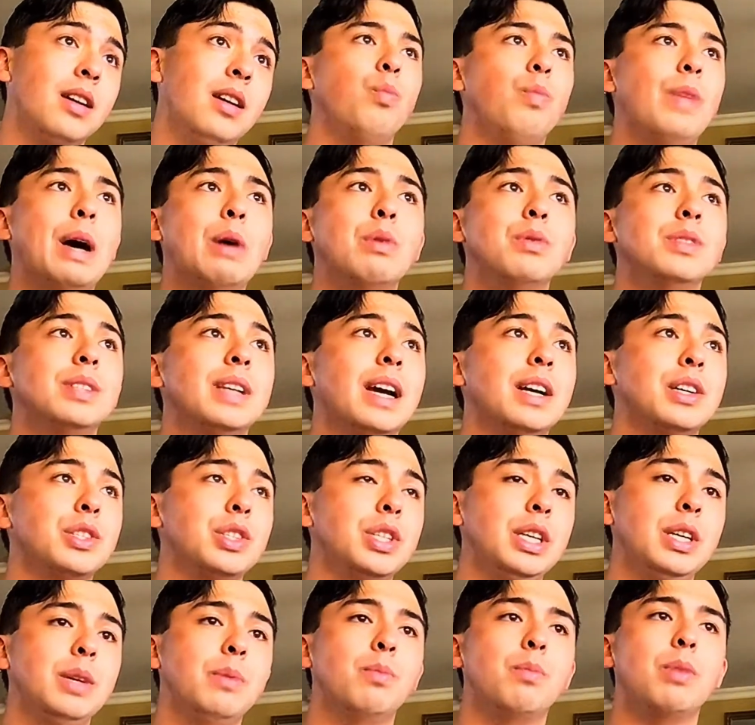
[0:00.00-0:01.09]
That was
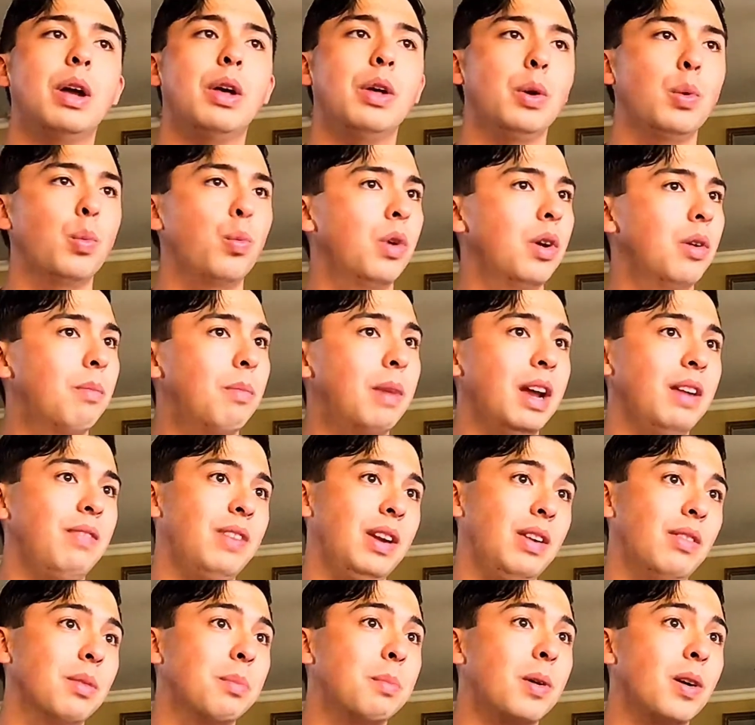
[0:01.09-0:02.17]
actually probably one of my
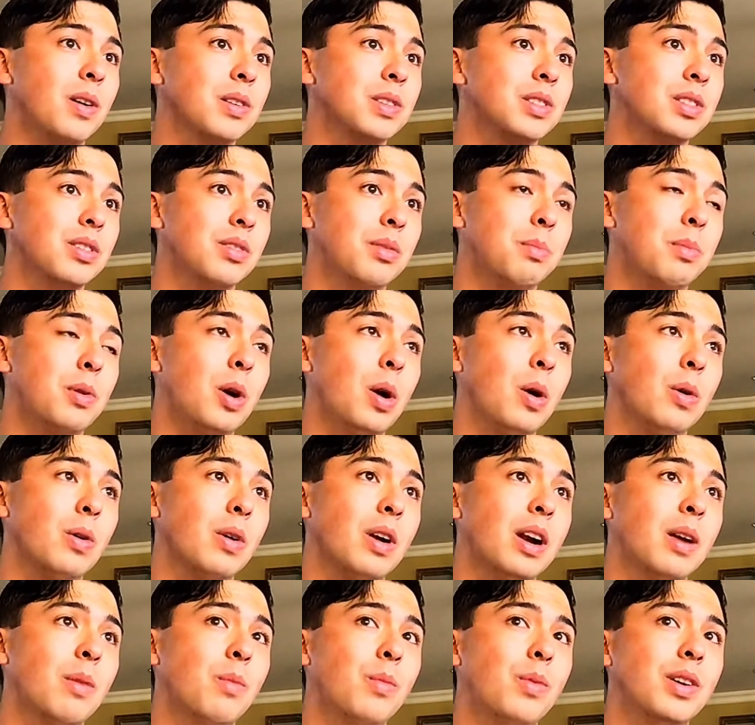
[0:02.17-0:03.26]
favorite parts of the
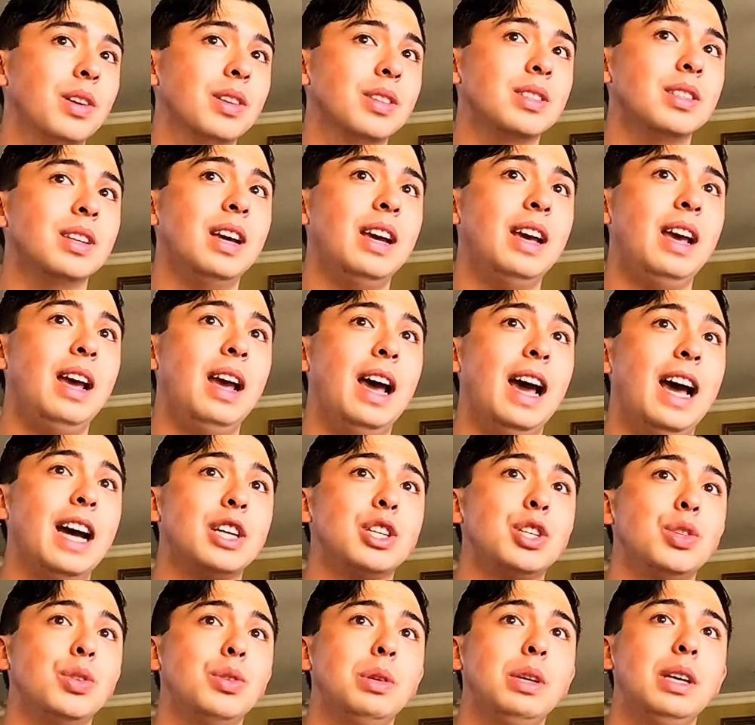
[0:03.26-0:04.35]
program, was
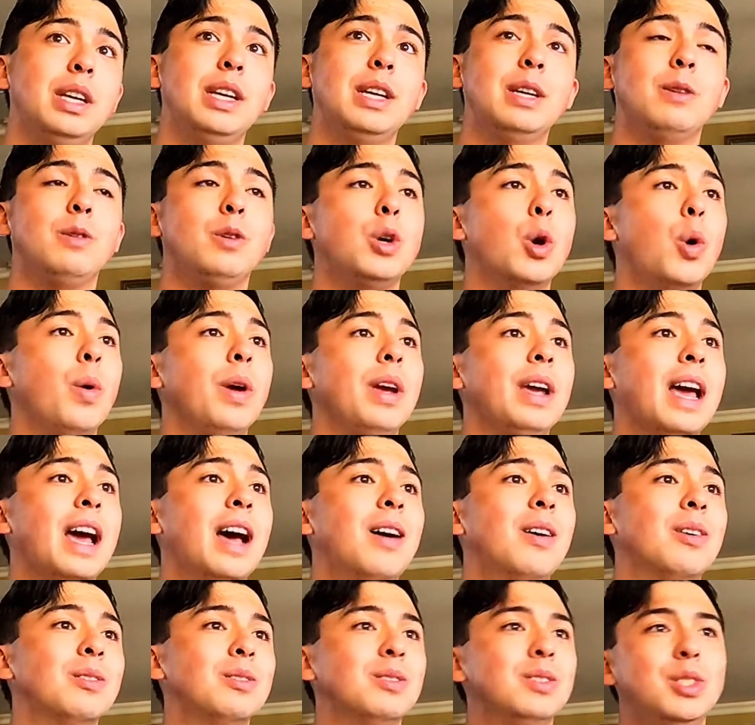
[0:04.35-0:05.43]
actually going
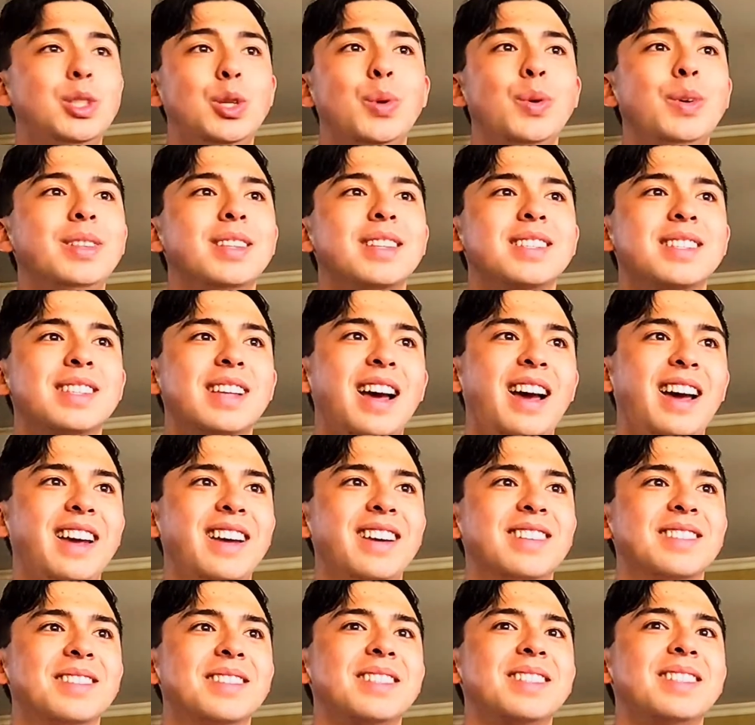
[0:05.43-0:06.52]
out, doing the
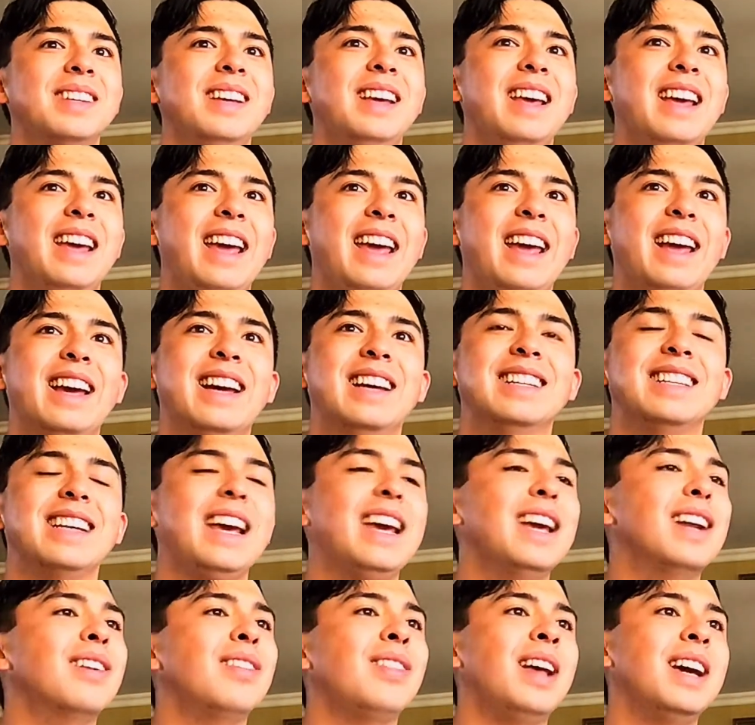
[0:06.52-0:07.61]
science, and
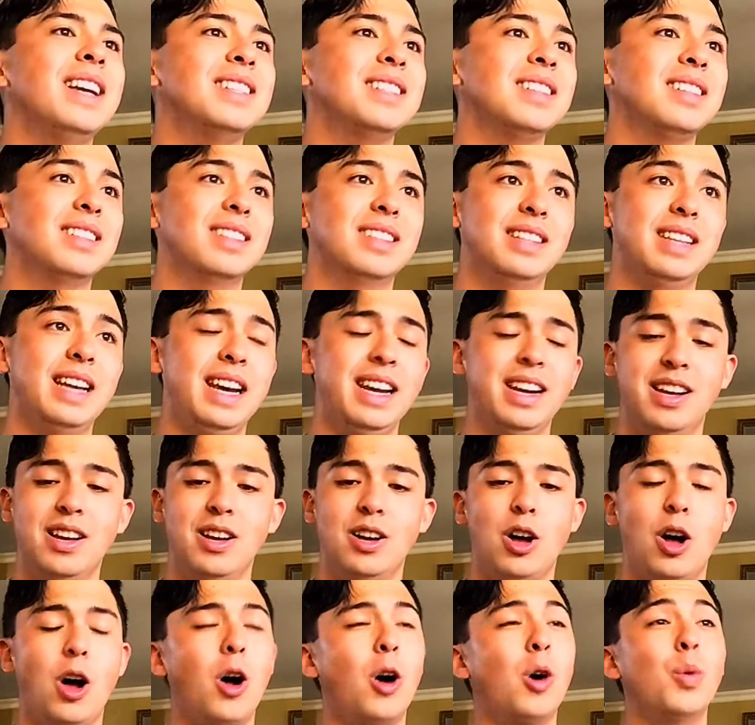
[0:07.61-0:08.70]
analyzing the data
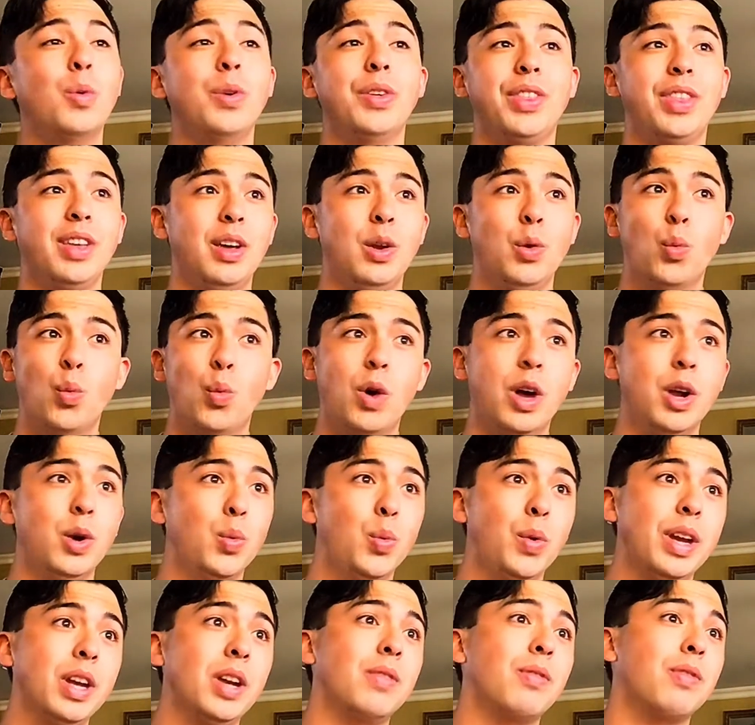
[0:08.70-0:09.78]
all within 1
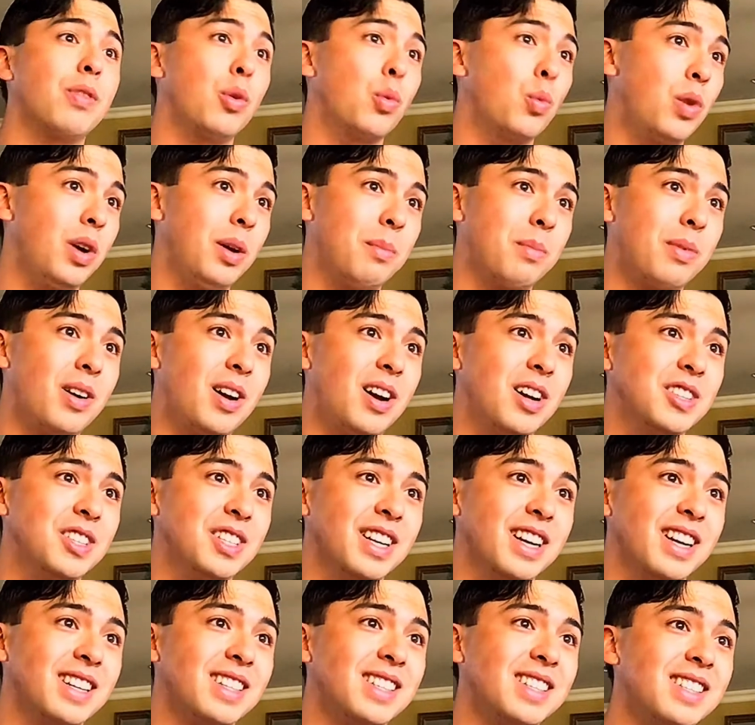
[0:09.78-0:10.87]
week for one
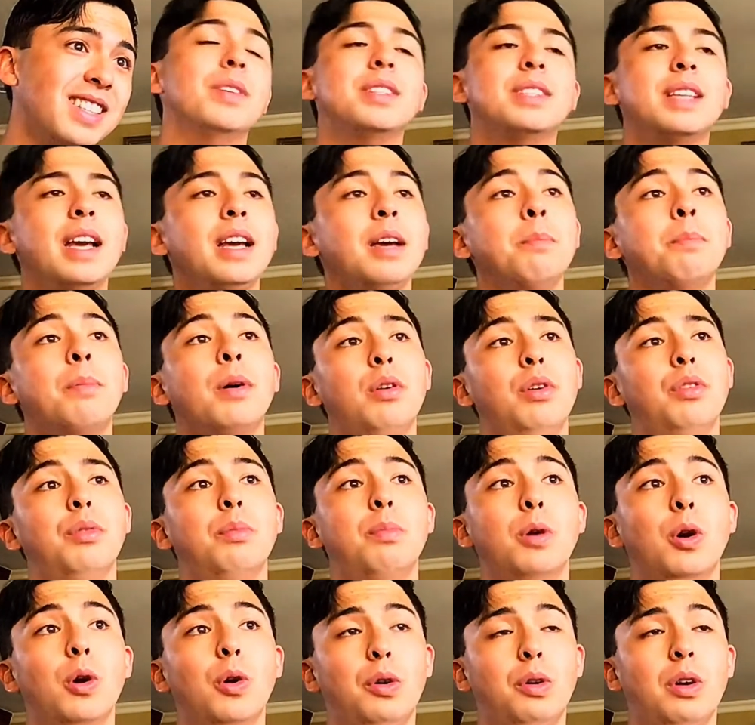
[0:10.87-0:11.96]
project. The second part of the
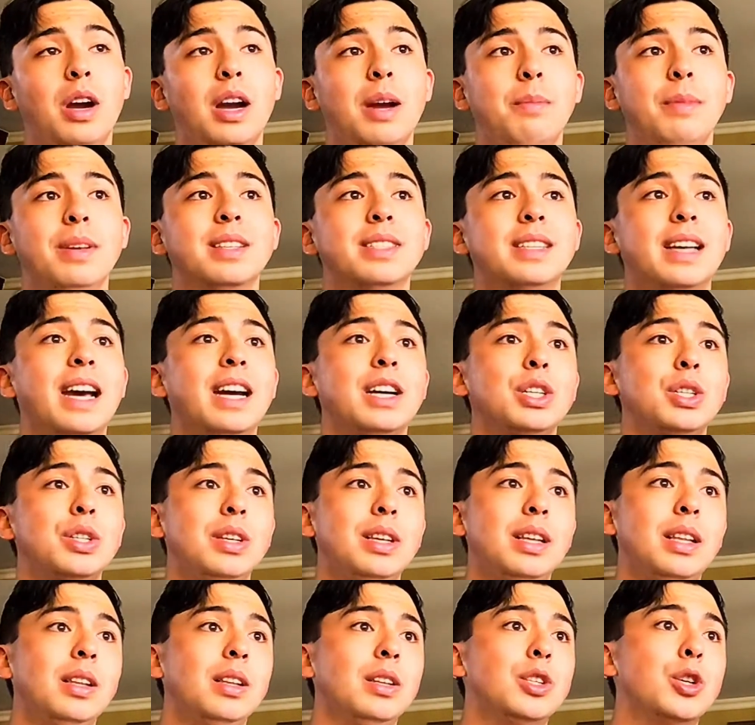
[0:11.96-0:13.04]
program is
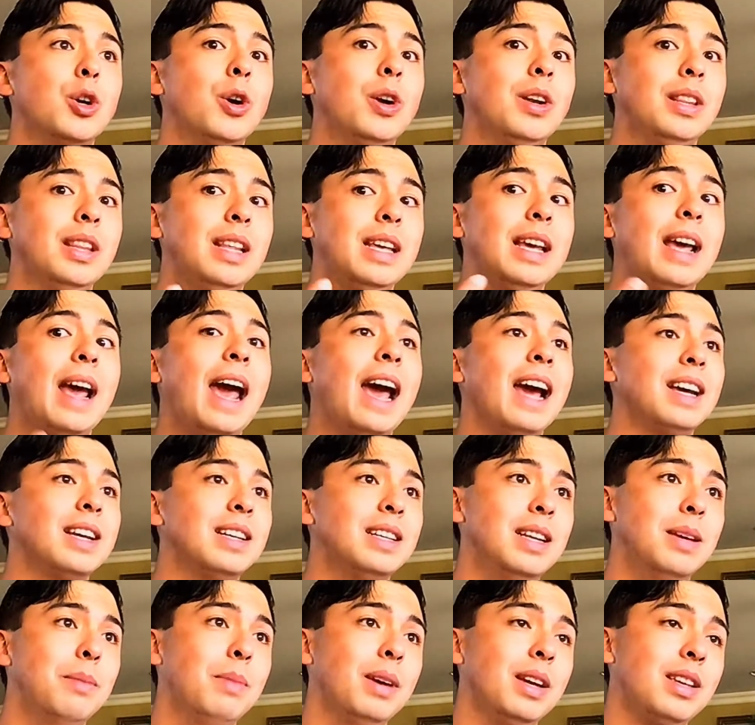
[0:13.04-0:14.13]
actually during the
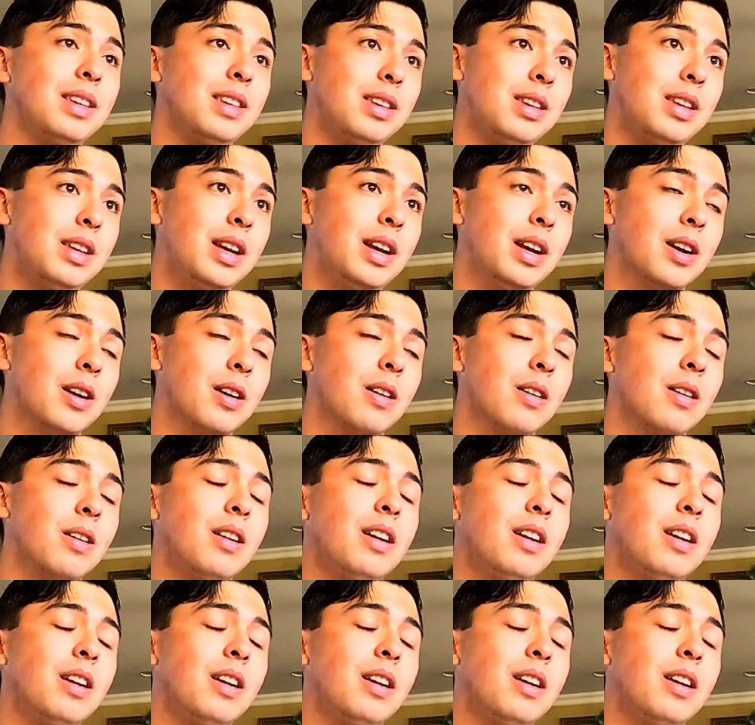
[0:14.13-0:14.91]
academic year.